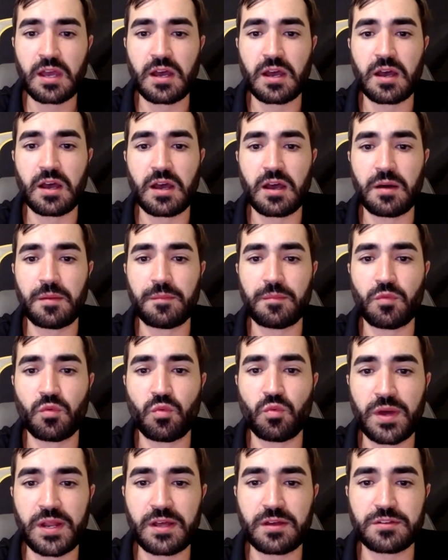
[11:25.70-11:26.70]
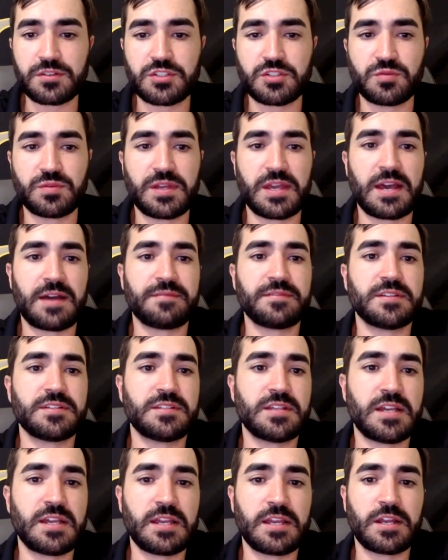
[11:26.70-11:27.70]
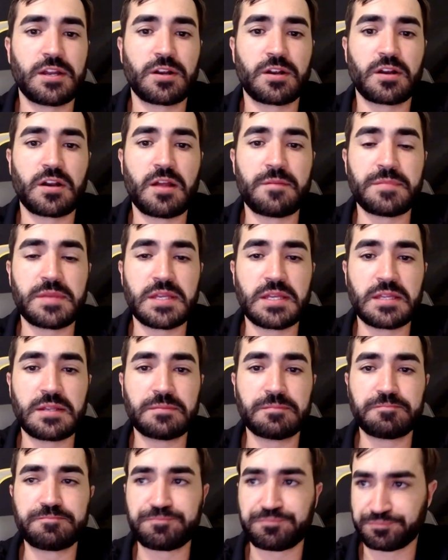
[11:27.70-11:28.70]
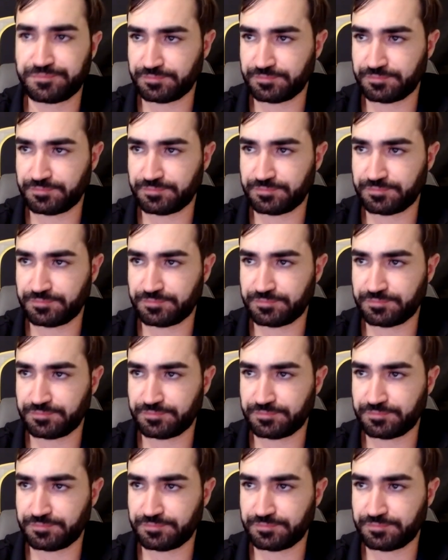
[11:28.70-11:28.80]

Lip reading: What else do we have to say here? I mean,